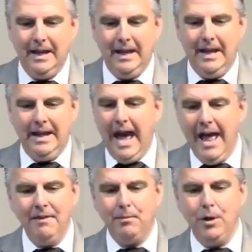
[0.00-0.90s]
And
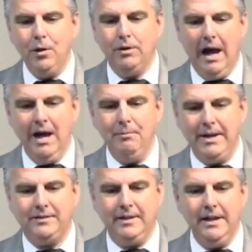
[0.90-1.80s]
out of the blue, God
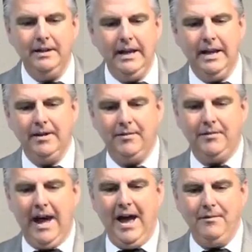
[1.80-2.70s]
may send in a
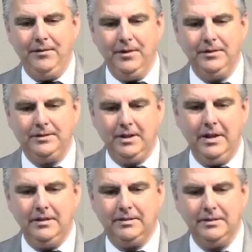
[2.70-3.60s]
five foot
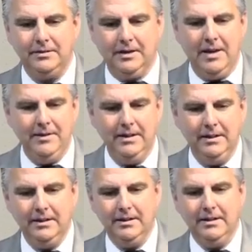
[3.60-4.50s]
six, seven,
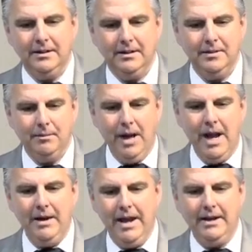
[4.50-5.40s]

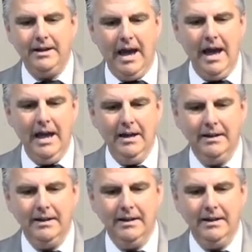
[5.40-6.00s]
brown headed guy,